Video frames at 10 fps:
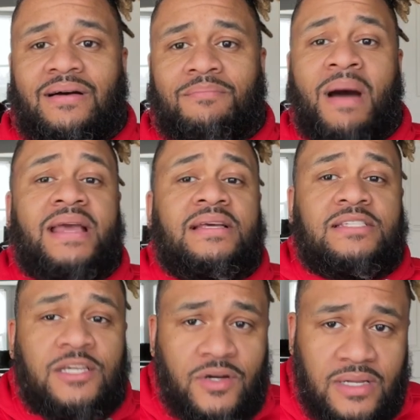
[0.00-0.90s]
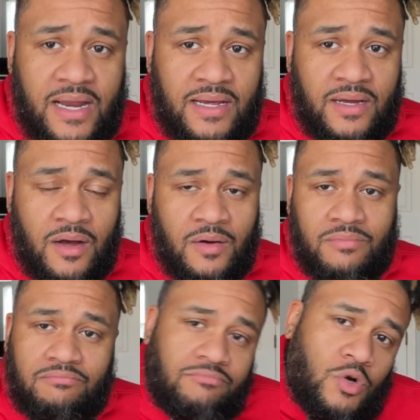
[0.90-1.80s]
might consider letting go,
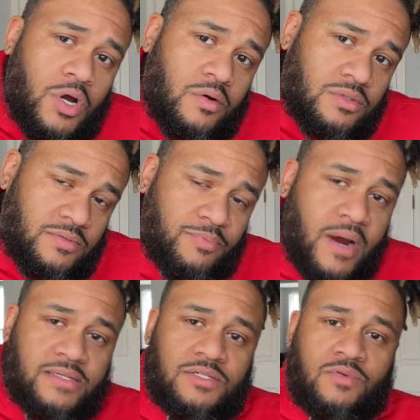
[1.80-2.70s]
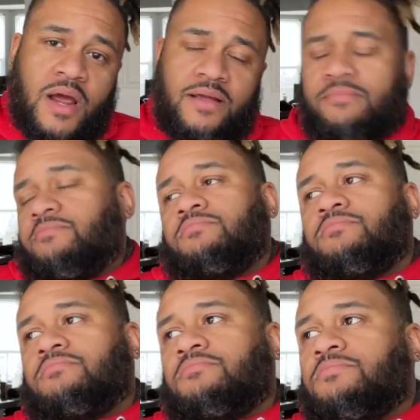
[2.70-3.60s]
who knows? Price is right.
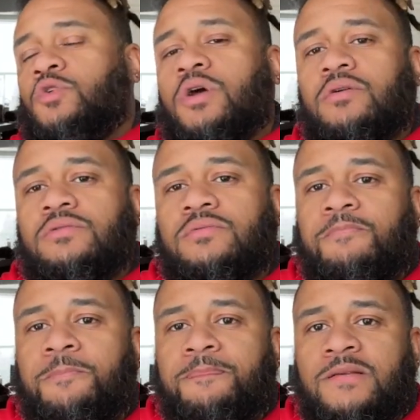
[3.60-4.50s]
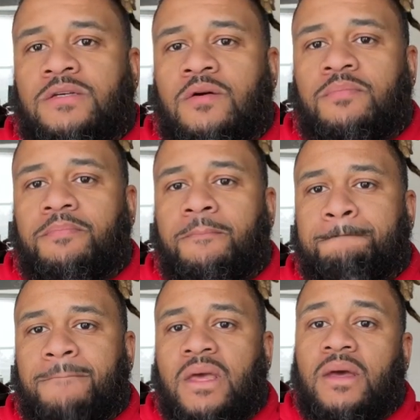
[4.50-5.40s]
Who knows? So
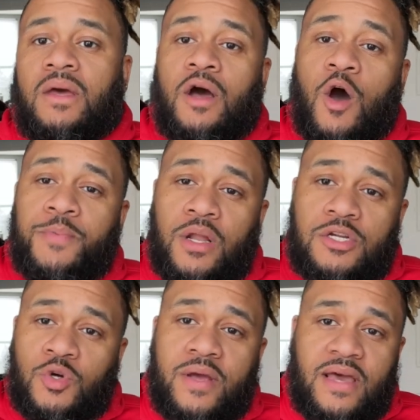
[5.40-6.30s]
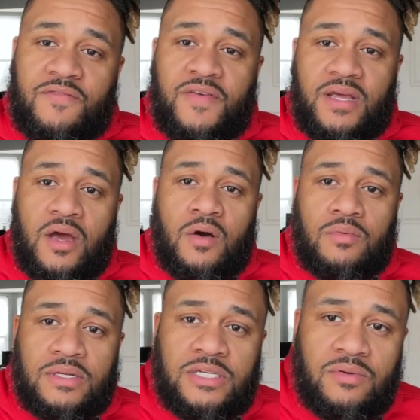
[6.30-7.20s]
hope y'all enjoyed that video.
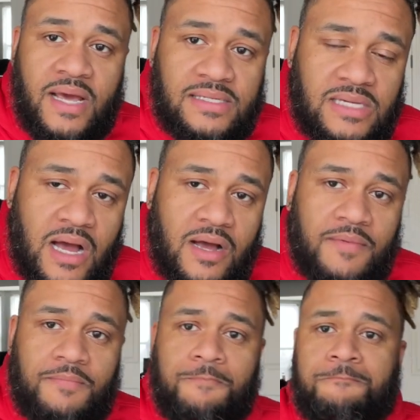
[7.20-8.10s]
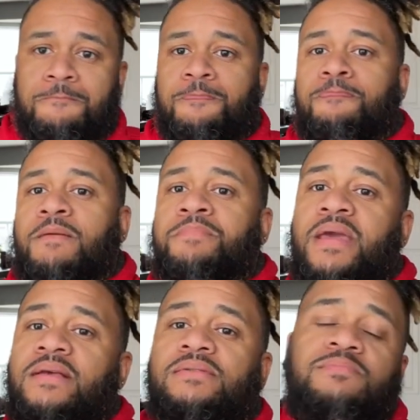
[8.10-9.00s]
Until next time.
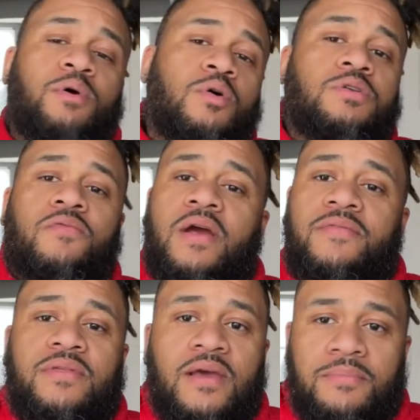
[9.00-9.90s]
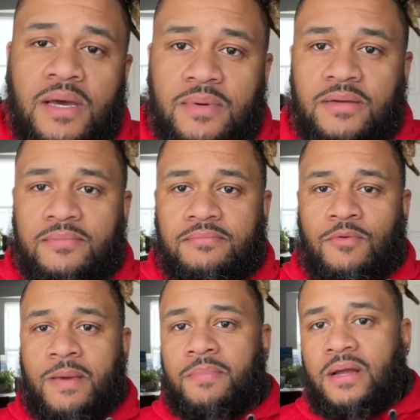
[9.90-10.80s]
Peace. It's Boas over everything, baby.
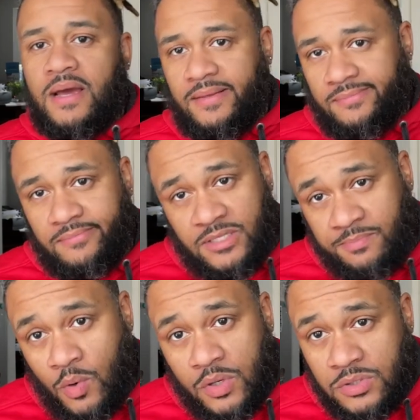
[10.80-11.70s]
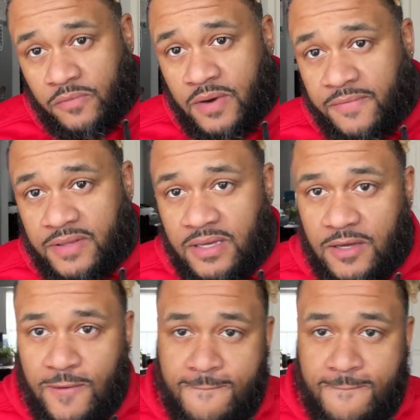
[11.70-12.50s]
Remember that. It's Boas over everything.